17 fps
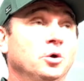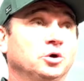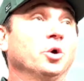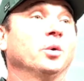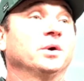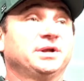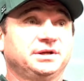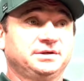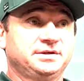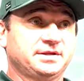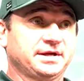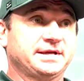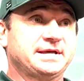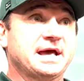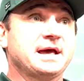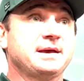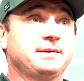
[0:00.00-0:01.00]
Going into
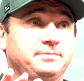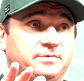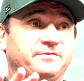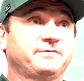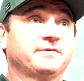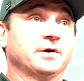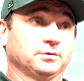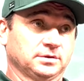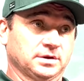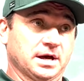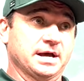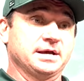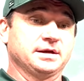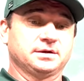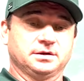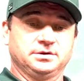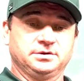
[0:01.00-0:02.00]
the game felt
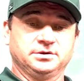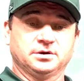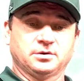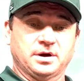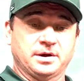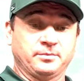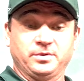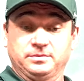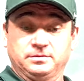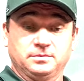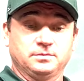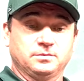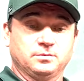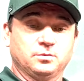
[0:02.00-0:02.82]
like, and